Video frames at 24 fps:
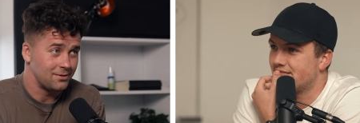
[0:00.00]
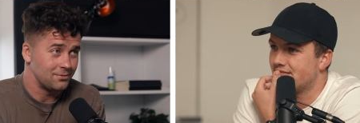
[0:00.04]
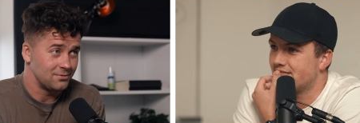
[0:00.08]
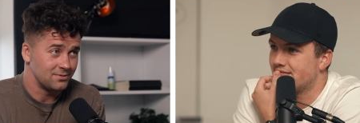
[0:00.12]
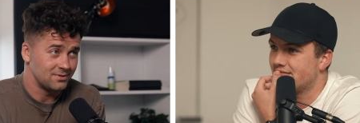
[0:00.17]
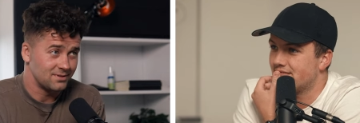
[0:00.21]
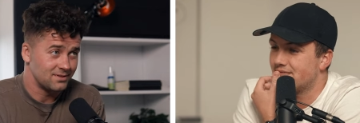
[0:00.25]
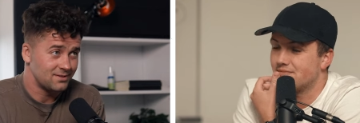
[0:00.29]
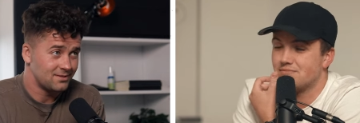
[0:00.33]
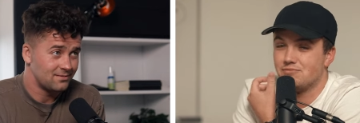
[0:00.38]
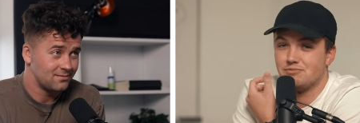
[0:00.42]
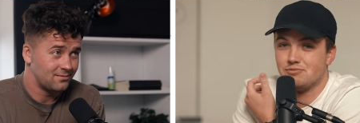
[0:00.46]
Speaker 1: he
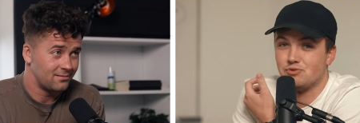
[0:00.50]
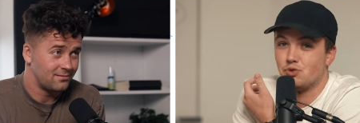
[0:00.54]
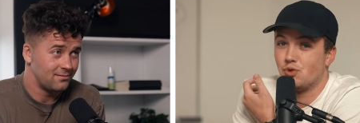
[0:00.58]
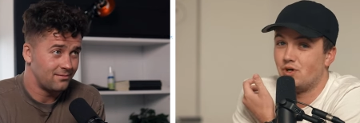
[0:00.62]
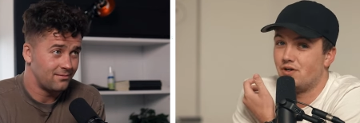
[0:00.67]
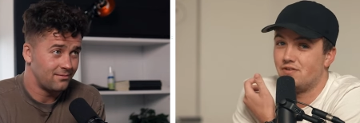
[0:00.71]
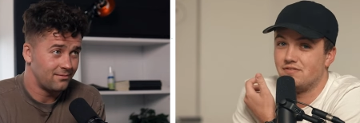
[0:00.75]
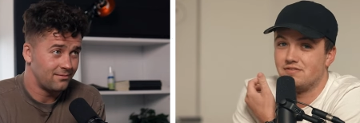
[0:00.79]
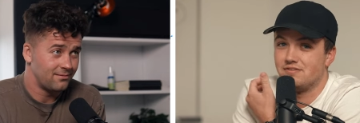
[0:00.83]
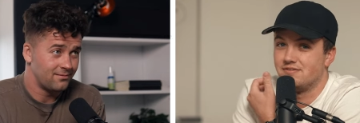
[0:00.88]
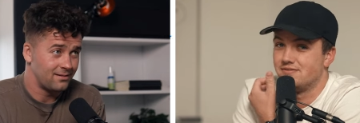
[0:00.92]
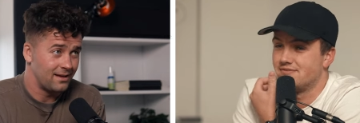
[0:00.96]
was
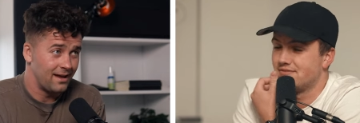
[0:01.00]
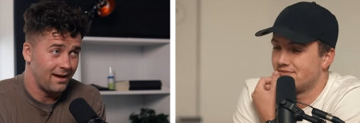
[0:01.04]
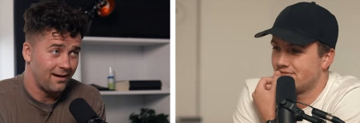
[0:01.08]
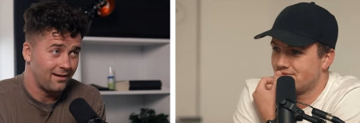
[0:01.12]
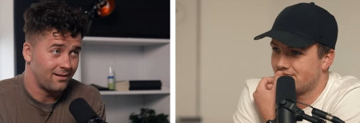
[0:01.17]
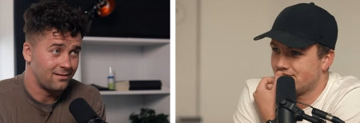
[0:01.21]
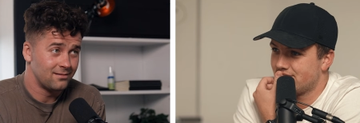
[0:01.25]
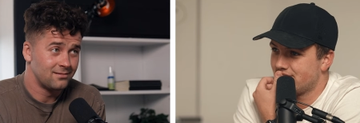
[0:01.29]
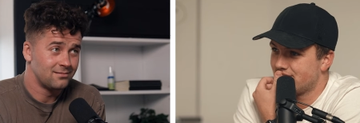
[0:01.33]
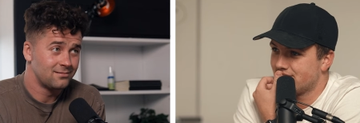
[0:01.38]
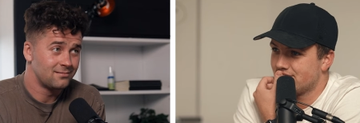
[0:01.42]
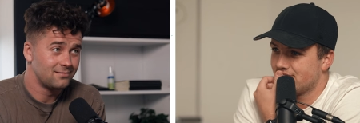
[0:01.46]
twelve. Yeah,
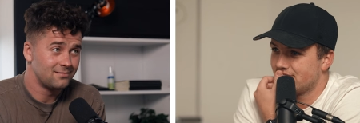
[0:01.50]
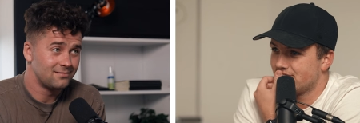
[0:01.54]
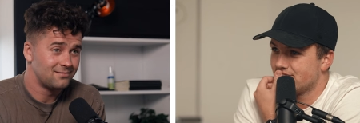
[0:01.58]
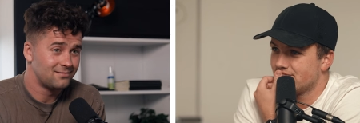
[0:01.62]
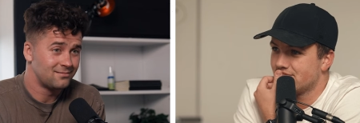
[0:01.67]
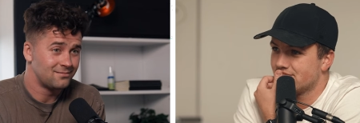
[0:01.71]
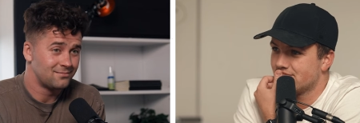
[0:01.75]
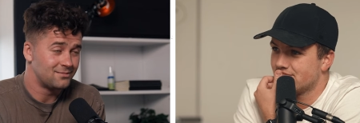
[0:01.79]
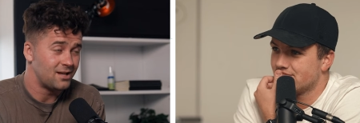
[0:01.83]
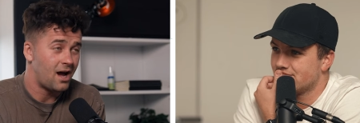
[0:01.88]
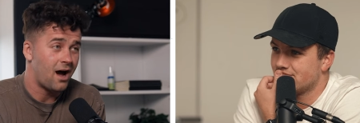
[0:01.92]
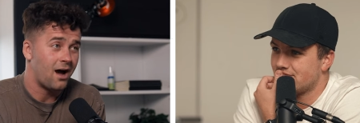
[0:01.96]

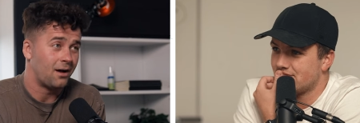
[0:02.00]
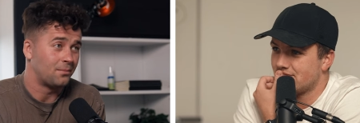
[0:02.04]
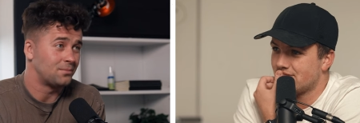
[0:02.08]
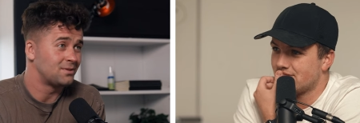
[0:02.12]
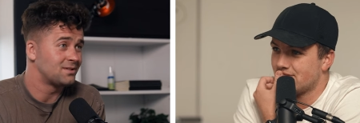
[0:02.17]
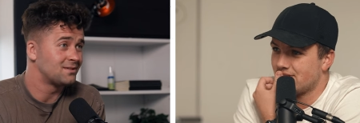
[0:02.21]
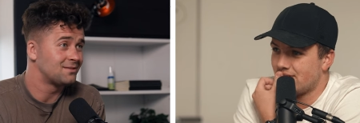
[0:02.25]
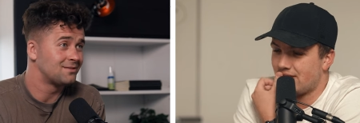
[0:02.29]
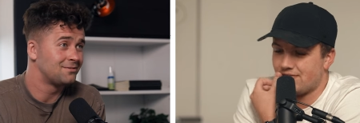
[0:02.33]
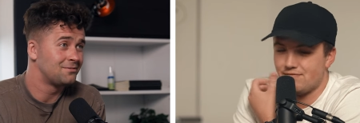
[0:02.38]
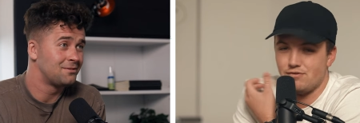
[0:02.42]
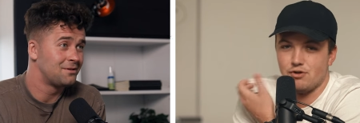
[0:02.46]

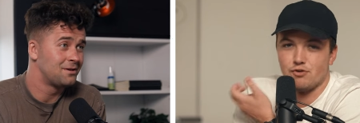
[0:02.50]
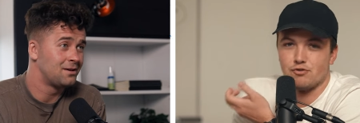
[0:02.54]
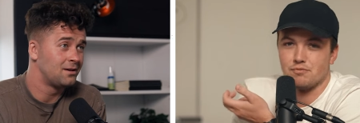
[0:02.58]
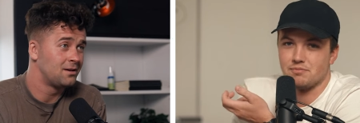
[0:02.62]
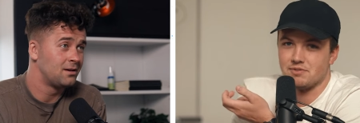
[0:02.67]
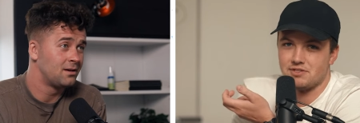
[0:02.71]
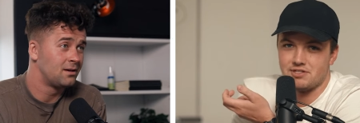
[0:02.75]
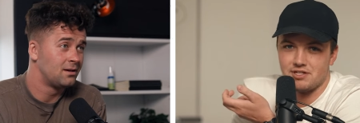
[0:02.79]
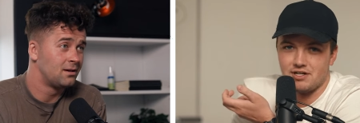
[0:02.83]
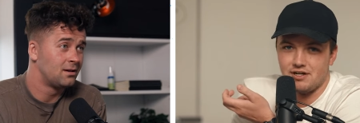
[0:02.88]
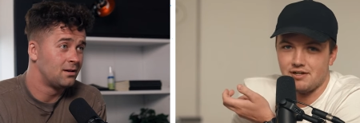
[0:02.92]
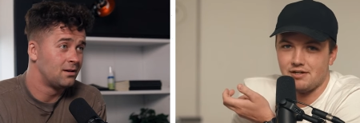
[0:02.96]
tops. I have no room
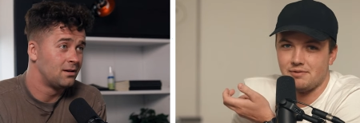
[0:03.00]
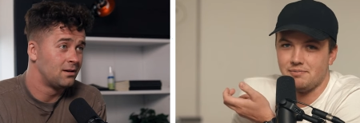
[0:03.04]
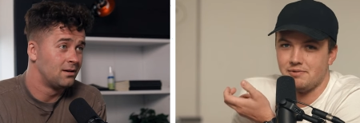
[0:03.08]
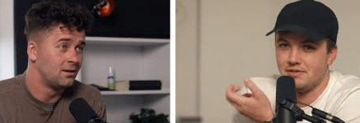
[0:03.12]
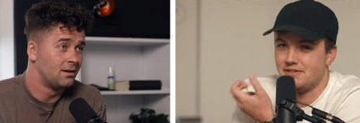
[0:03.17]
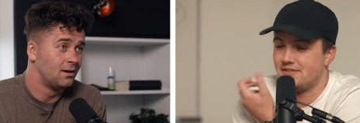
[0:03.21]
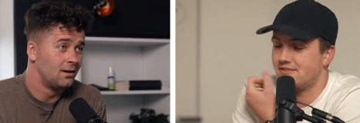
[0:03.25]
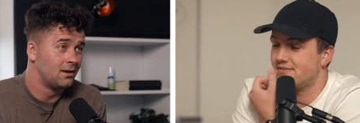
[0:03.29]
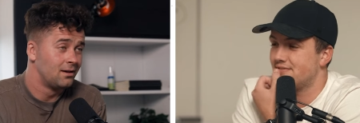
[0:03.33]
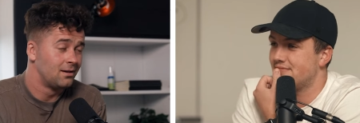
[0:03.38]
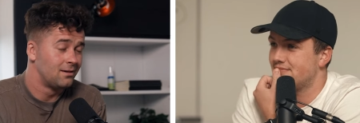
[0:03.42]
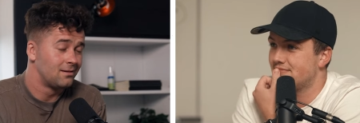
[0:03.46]
to talk, but
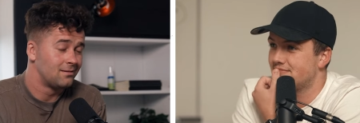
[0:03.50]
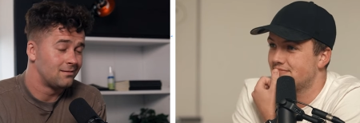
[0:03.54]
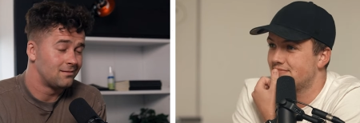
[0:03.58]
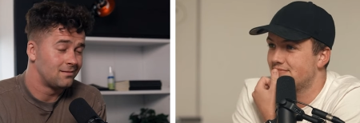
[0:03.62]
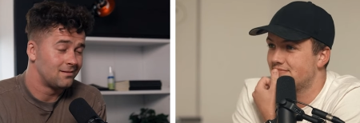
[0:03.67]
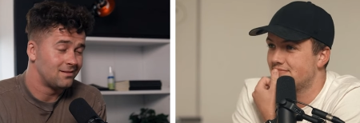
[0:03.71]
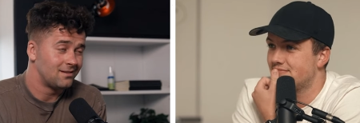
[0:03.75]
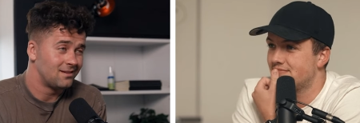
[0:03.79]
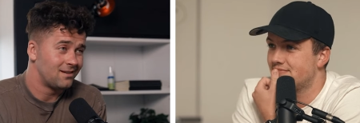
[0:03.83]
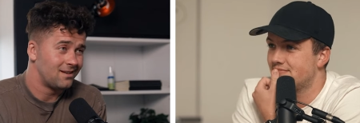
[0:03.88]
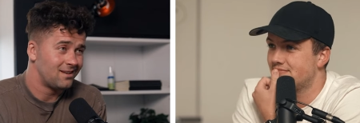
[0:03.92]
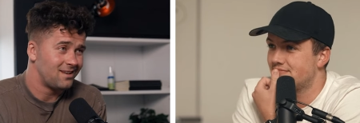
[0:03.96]

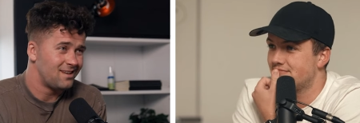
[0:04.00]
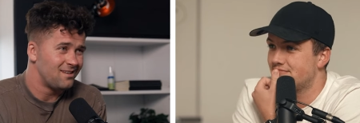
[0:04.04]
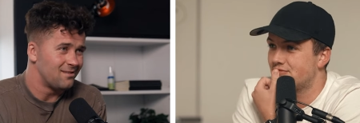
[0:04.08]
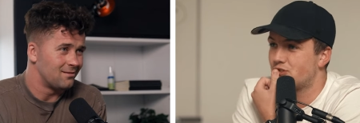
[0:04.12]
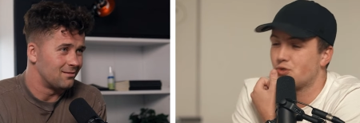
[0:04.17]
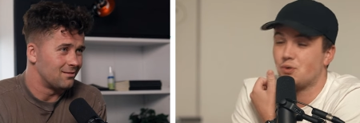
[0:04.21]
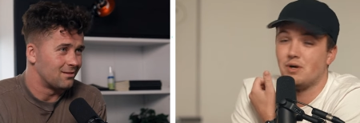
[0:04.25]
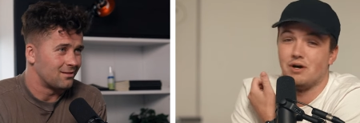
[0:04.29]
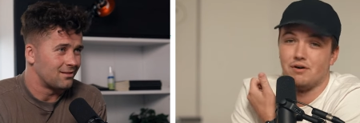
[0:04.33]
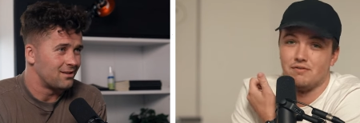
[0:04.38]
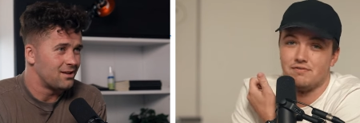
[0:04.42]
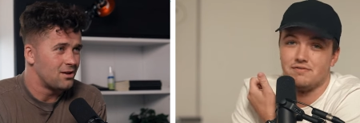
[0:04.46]
uh, you
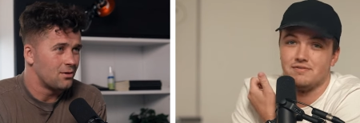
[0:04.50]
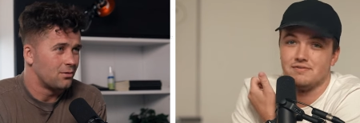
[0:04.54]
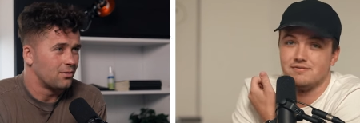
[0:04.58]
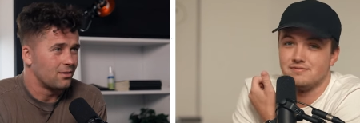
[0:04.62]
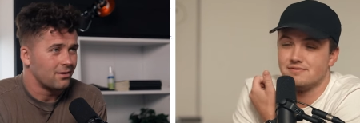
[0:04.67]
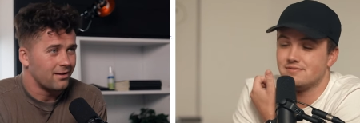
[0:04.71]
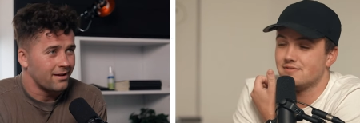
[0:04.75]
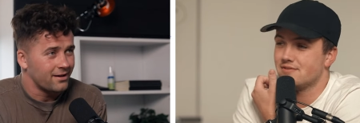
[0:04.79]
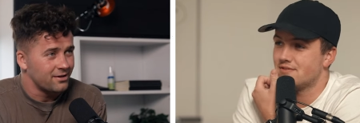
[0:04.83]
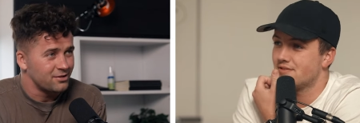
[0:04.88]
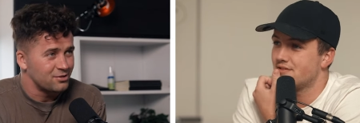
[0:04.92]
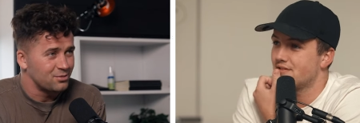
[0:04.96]
don't 12. Look, you don't
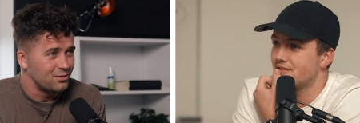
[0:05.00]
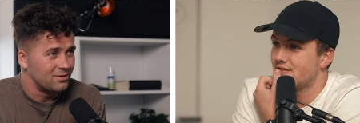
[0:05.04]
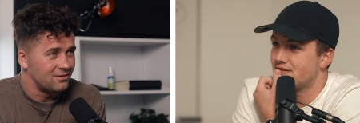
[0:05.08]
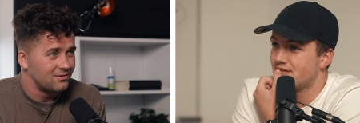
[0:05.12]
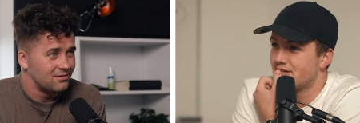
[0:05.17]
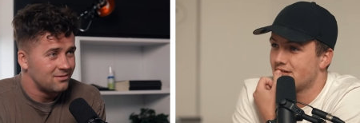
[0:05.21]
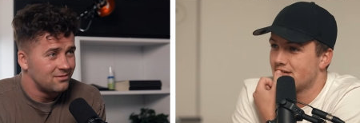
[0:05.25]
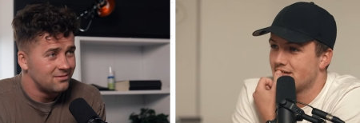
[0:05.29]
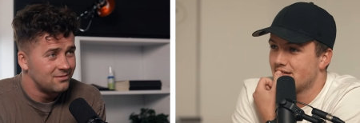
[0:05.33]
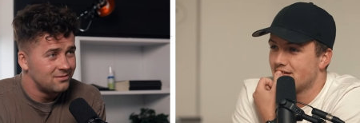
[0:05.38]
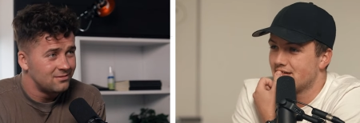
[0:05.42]
look like you're twelve.